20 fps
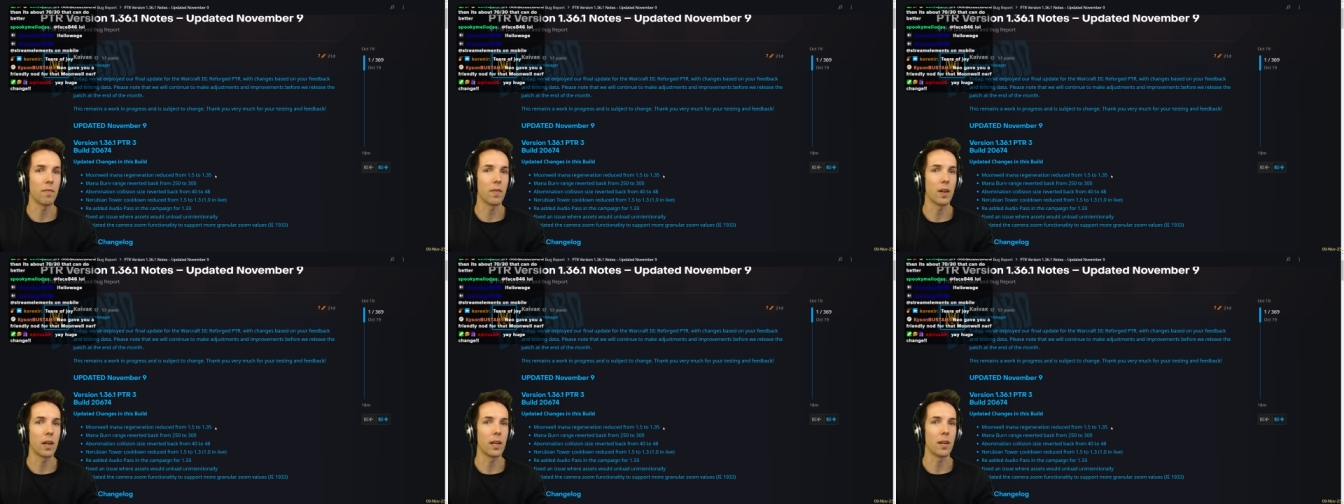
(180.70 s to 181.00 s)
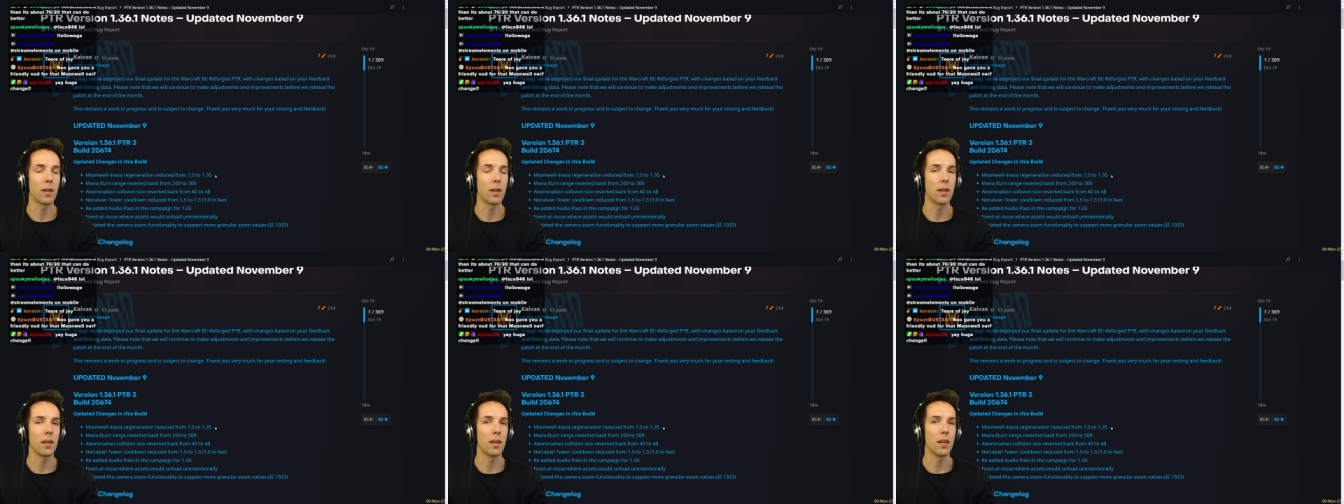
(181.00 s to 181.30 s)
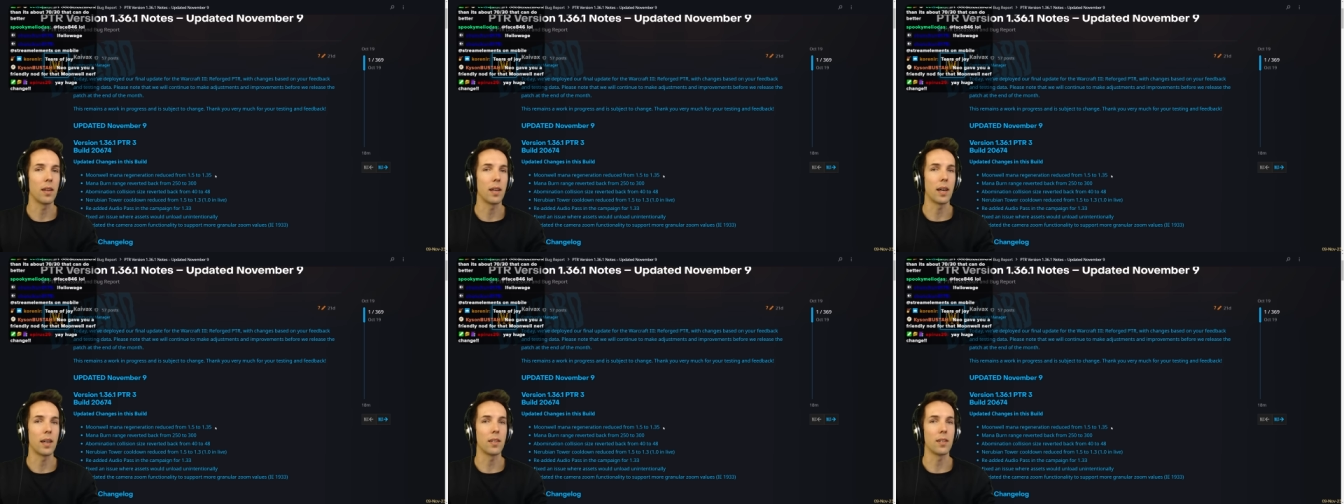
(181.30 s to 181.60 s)
via
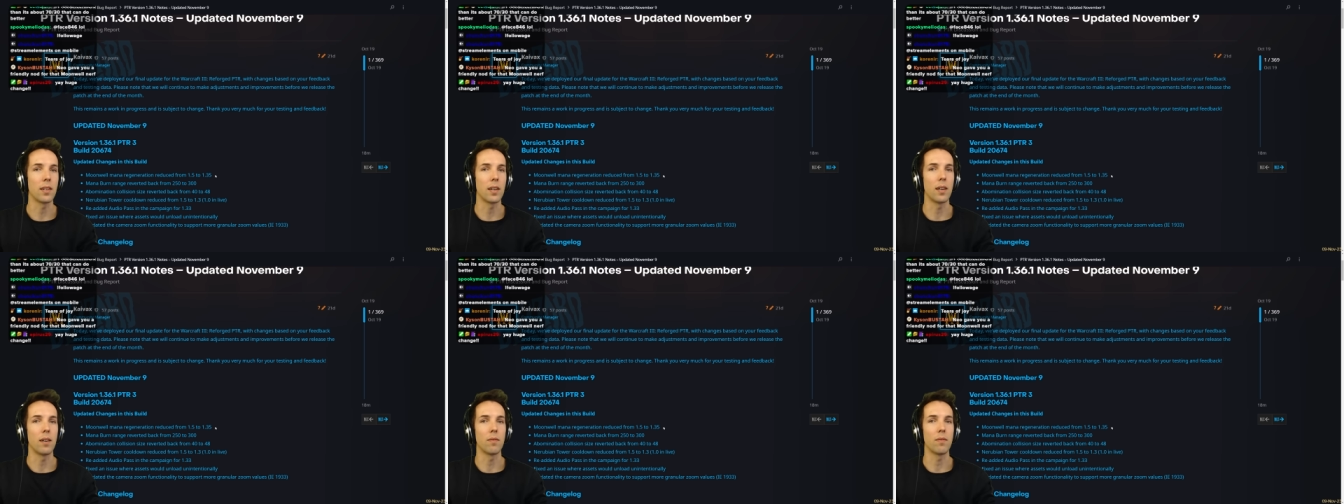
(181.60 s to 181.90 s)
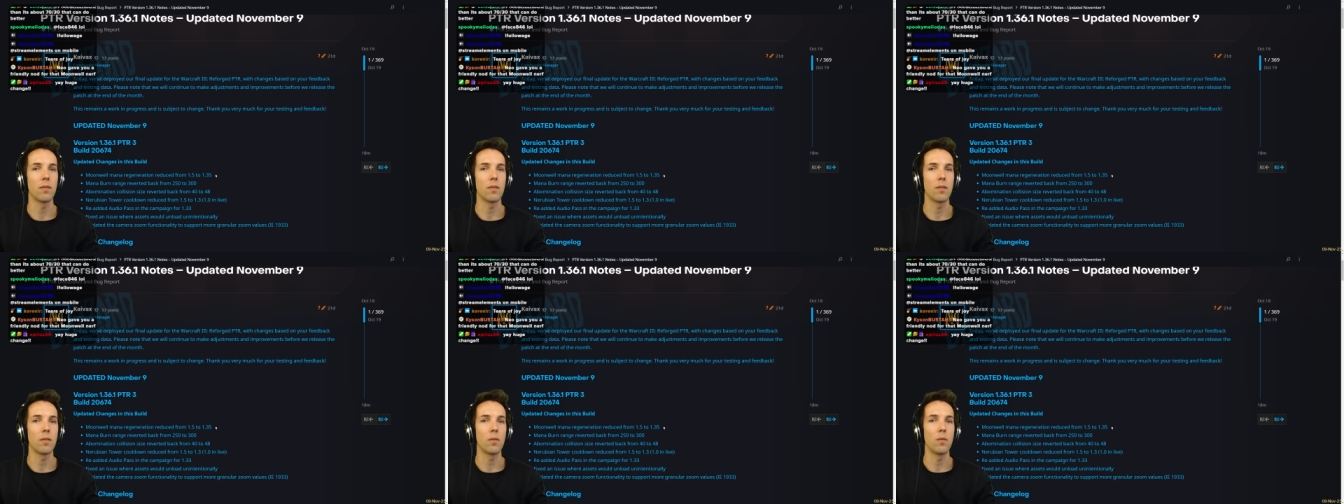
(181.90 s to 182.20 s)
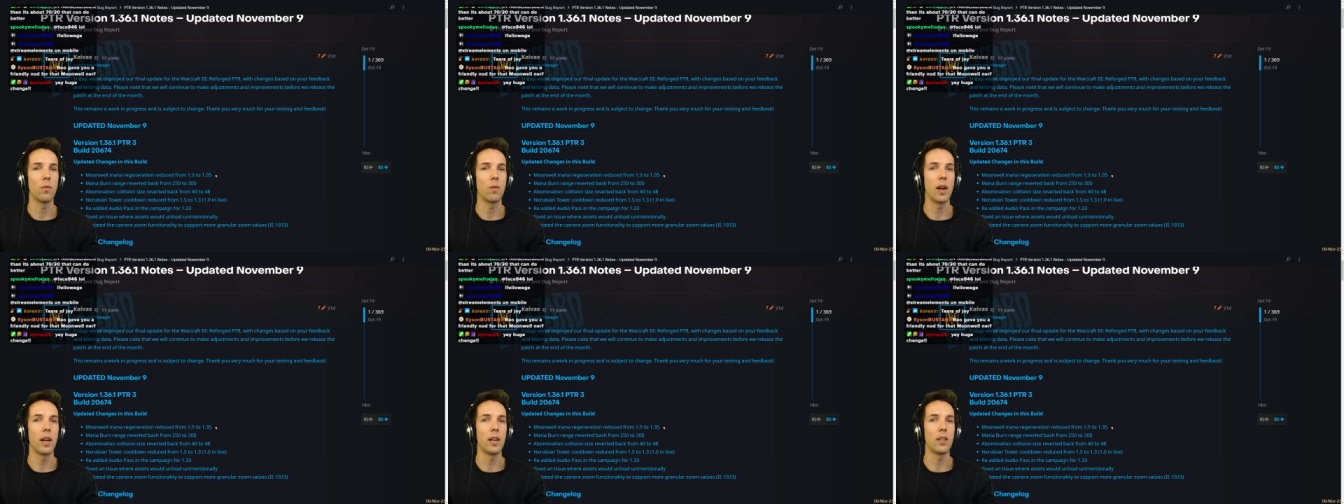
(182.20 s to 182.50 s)
Night Elf,
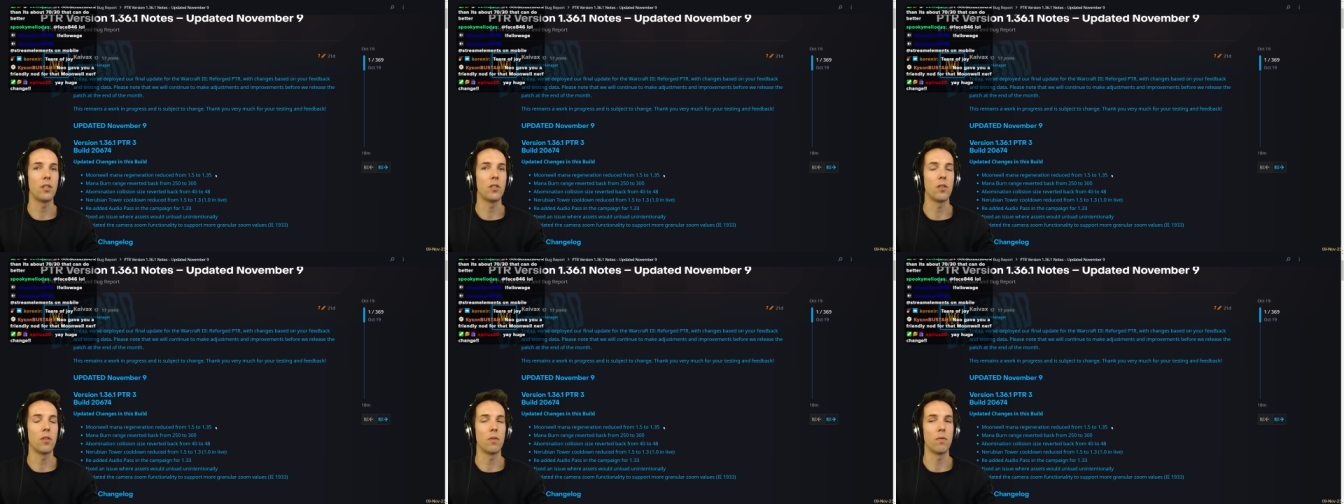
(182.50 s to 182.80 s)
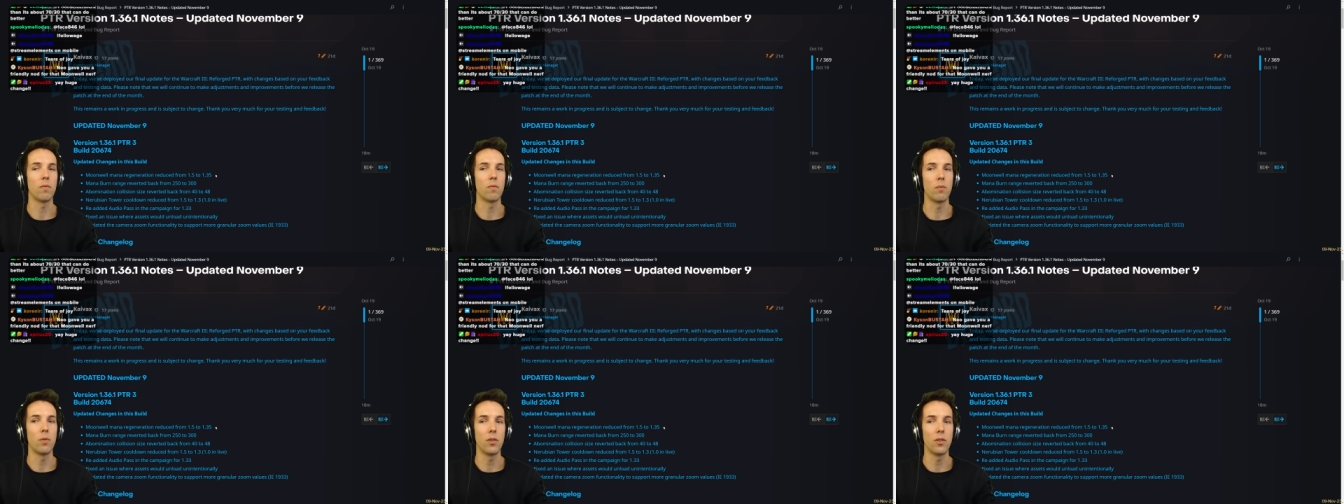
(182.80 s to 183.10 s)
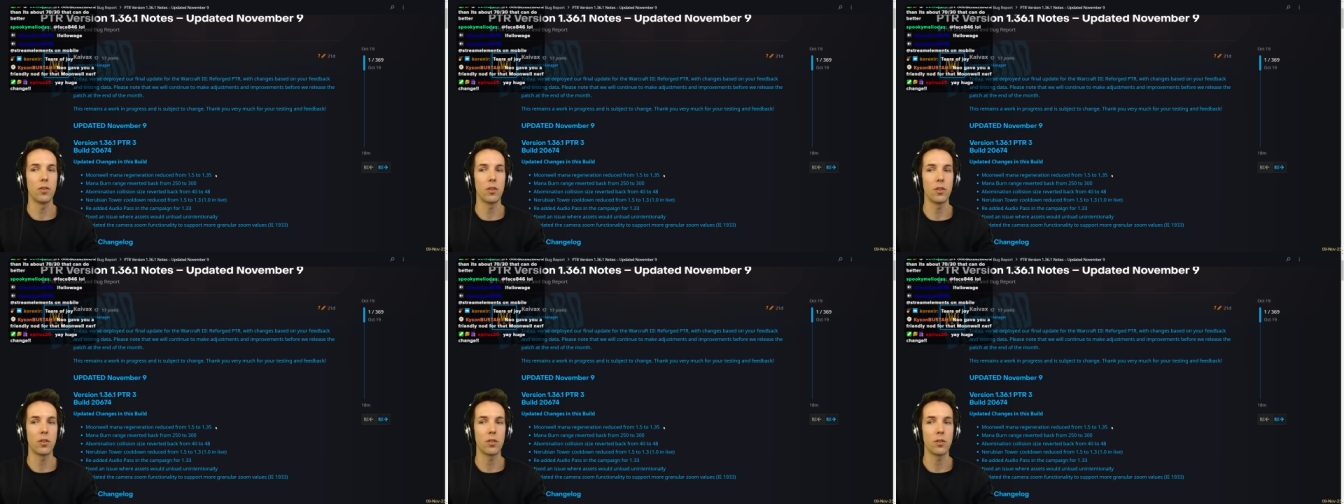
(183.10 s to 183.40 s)
Ancient of
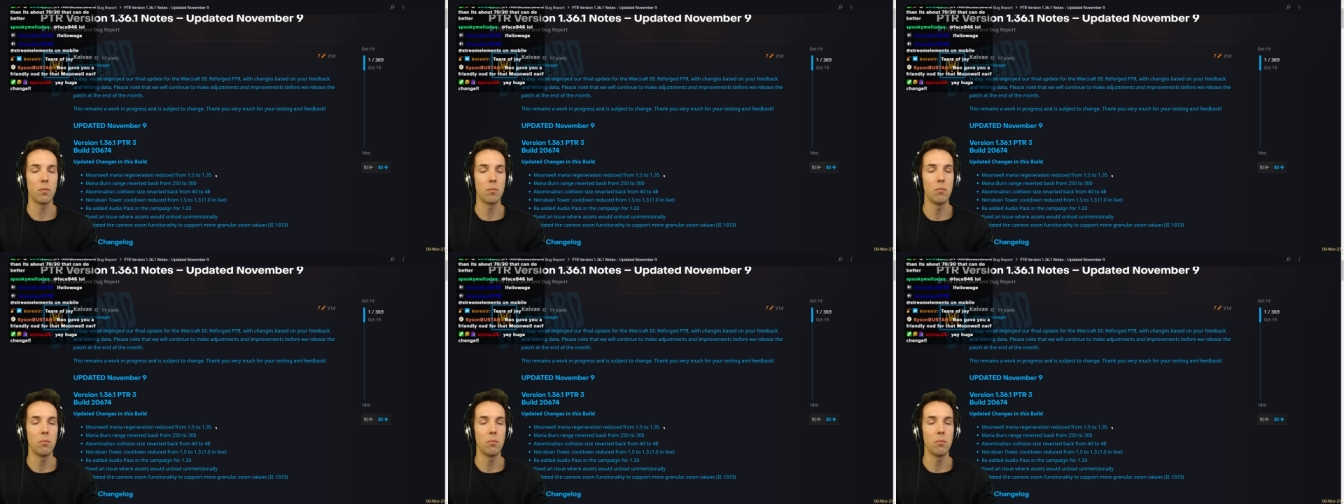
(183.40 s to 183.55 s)
Wonders,